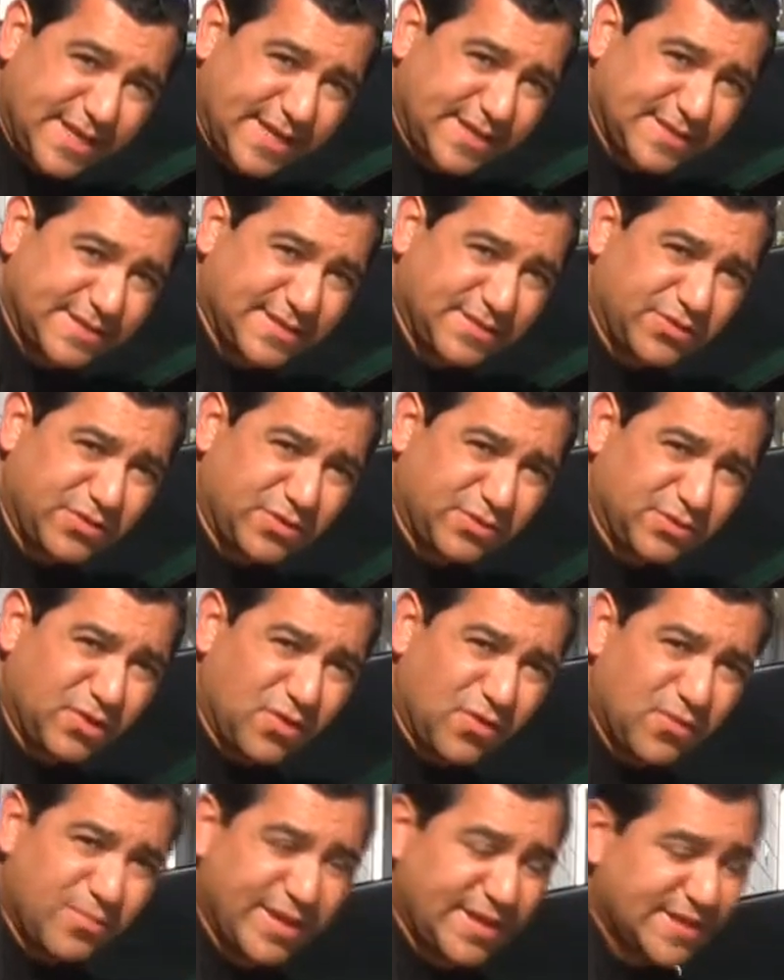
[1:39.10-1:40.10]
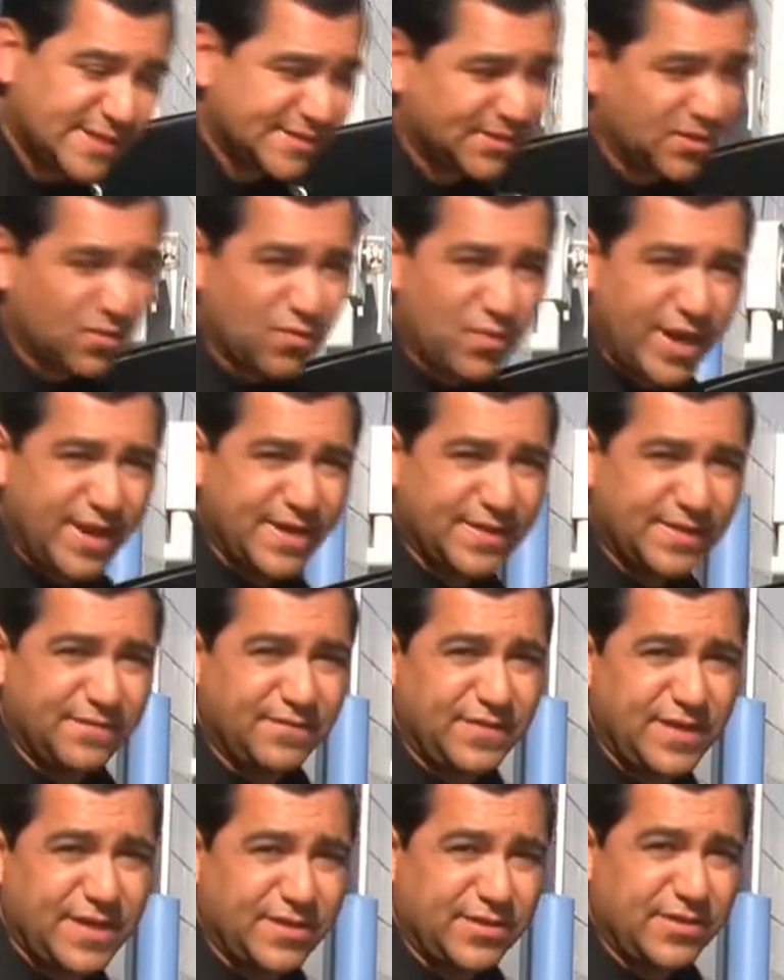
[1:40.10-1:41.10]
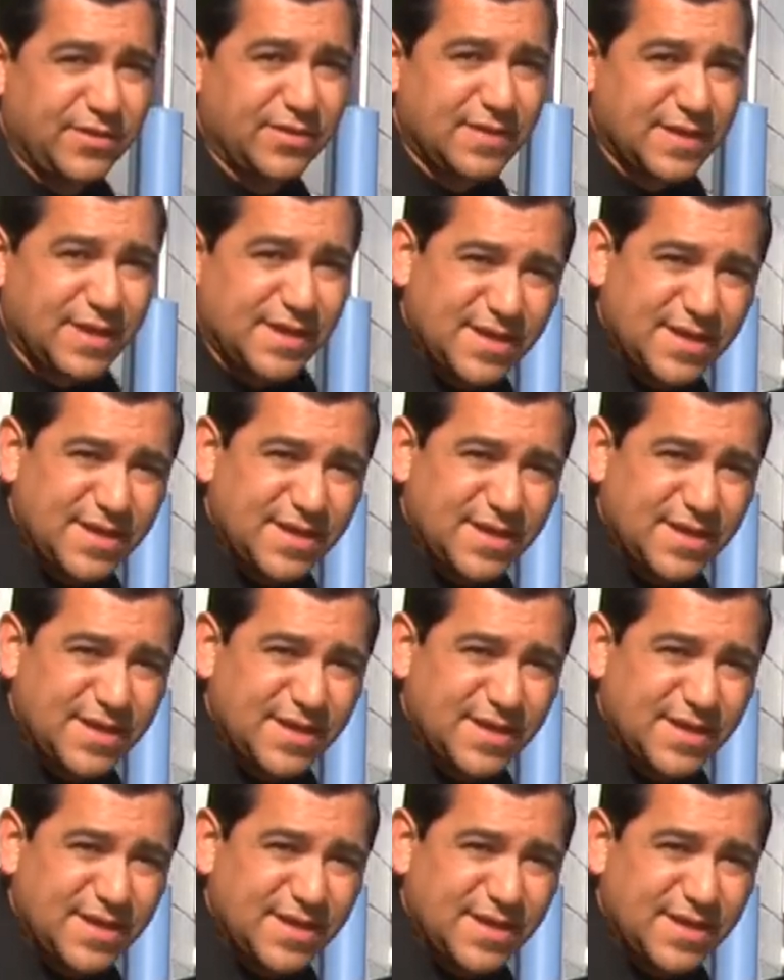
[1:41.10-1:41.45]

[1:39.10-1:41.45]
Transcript: like it's a little low because of the weight of the vehicle.